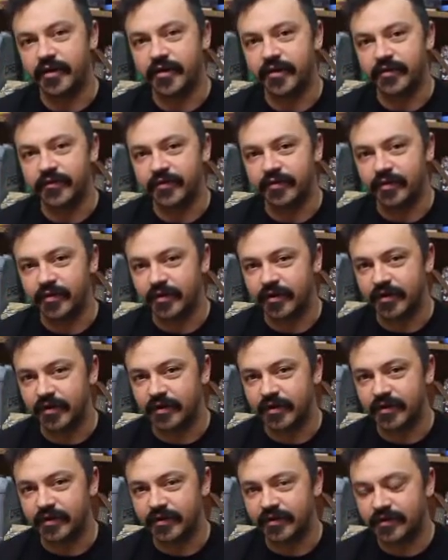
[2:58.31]
of
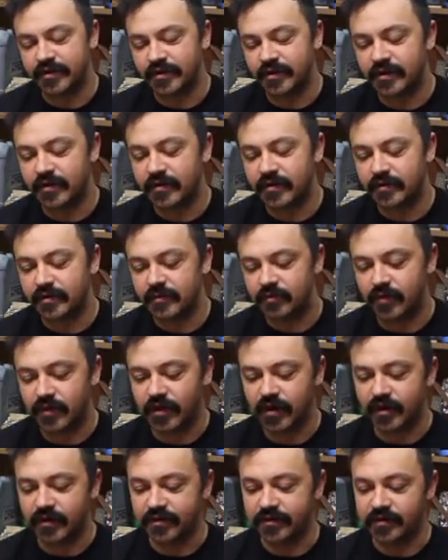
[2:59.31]
these
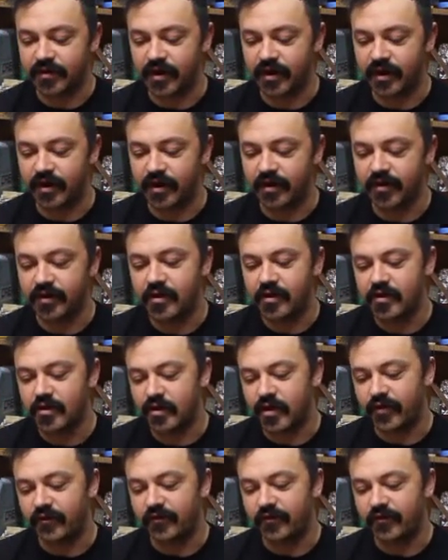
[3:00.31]
has got a